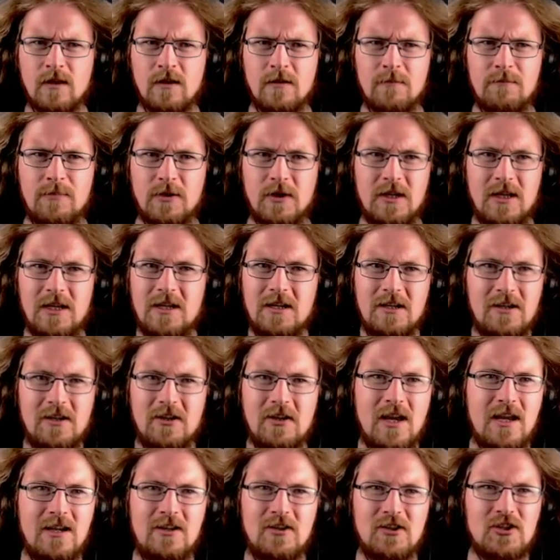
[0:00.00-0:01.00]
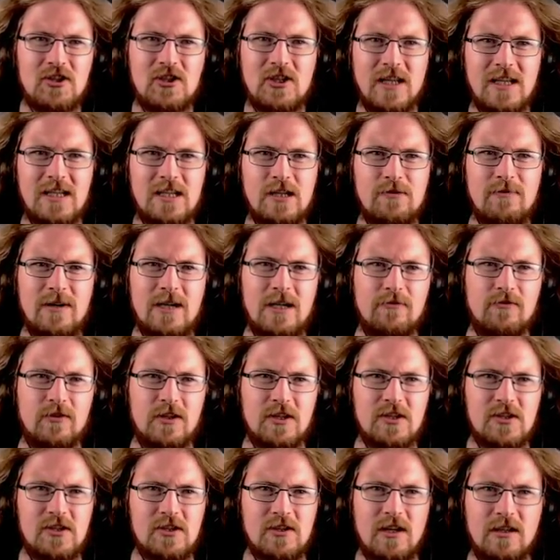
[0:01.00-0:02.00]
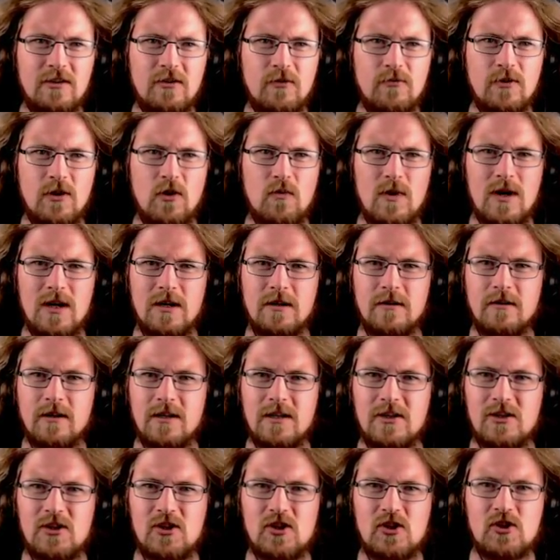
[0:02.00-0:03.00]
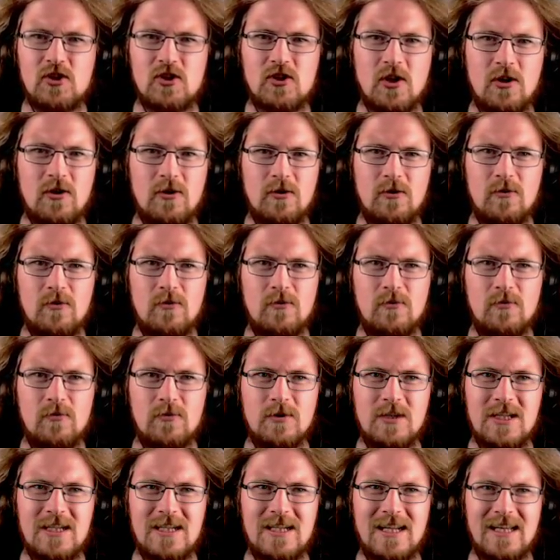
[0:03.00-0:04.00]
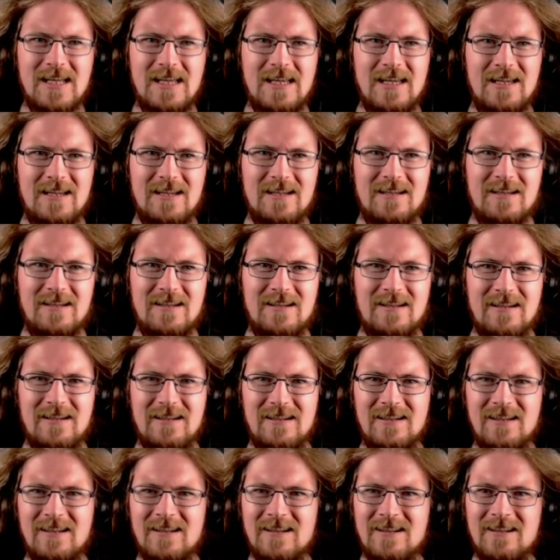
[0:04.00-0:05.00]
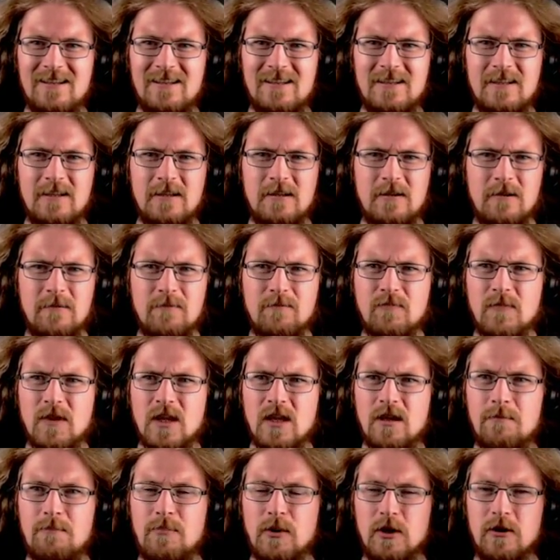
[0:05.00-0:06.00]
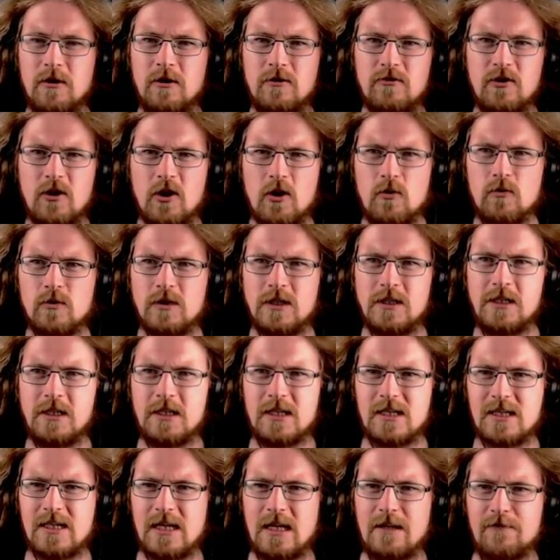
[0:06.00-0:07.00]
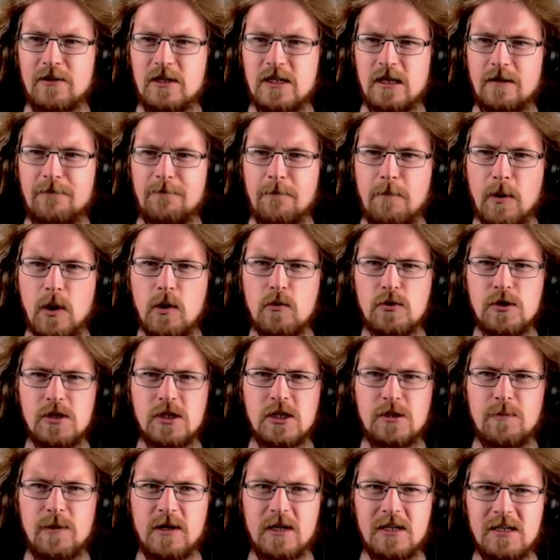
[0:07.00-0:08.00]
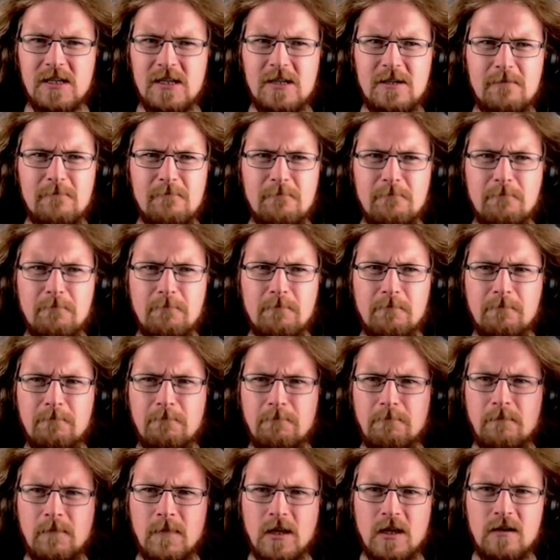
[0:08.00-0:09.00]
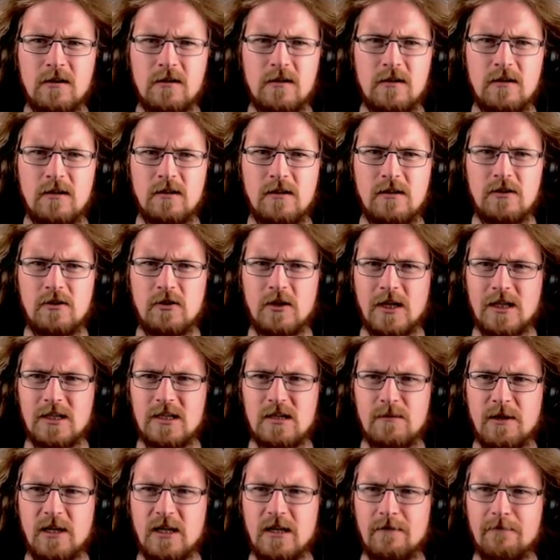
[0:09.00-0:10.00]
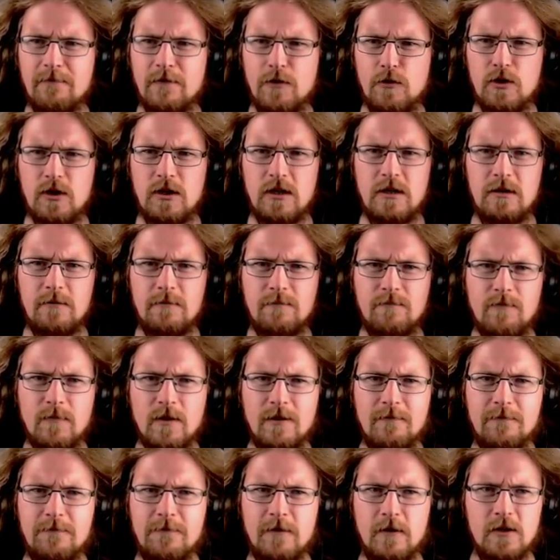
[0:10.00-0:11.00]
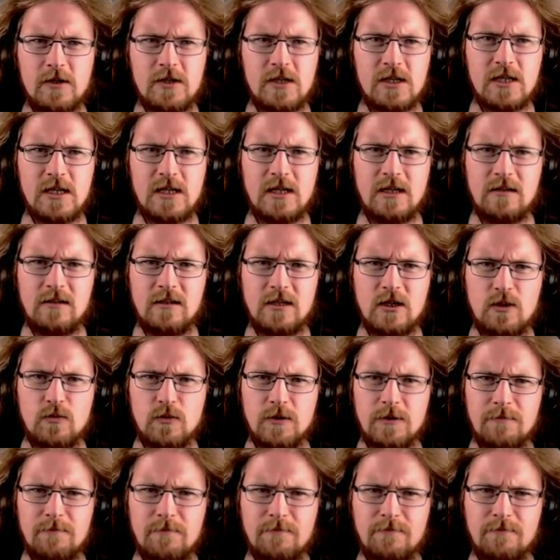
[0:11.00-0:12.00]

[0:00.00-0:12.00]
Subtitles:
But it just sticks around this. I don't know why. It's so sticky. But not only do you save yourself the potion space, you get to make a very versatile liquid